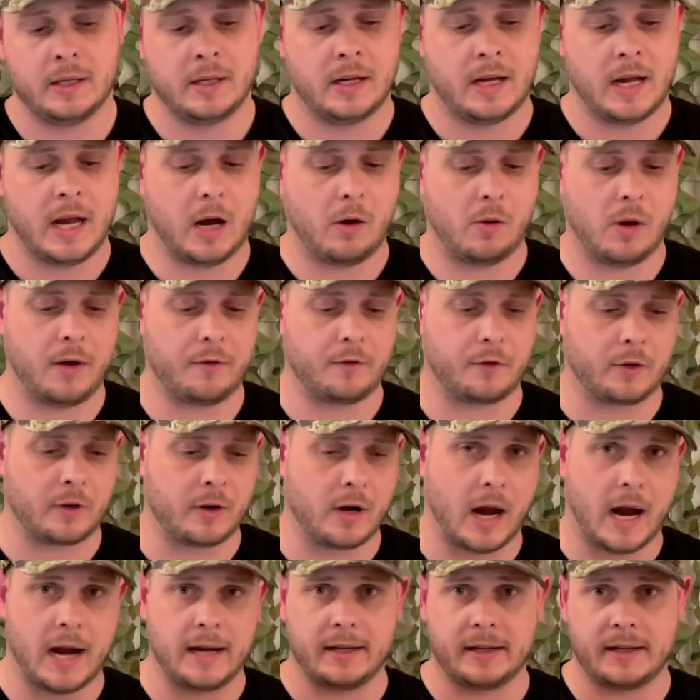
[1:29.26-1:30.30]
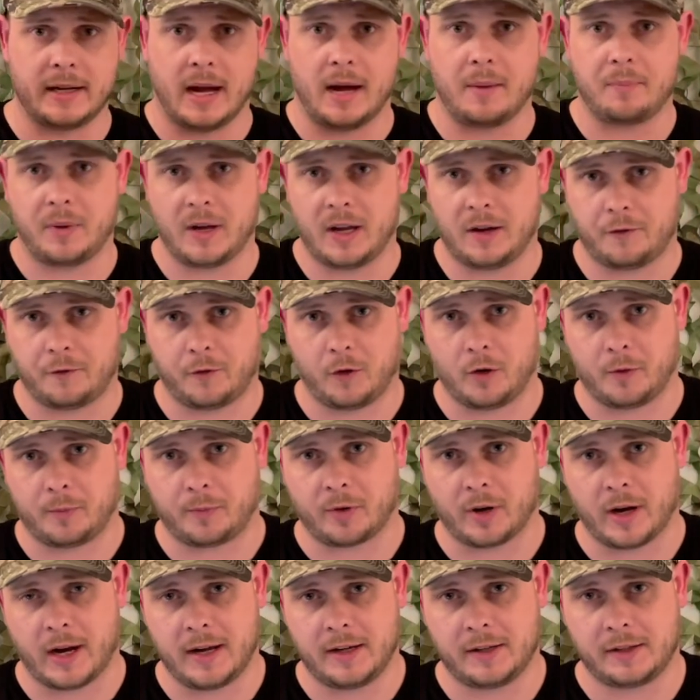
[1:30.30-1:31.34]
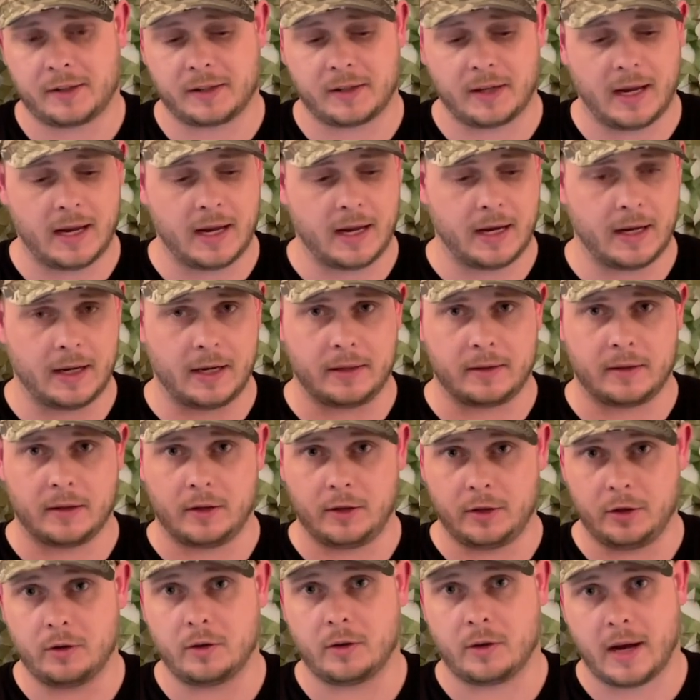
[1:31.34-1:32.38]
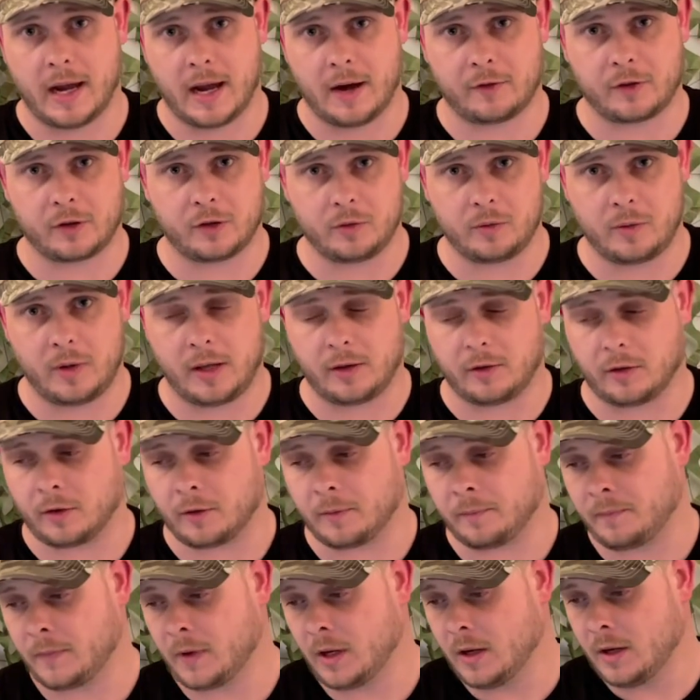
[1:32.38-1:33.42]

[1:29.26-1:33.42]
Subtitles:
However, I did not pay full price, and you don't have to either.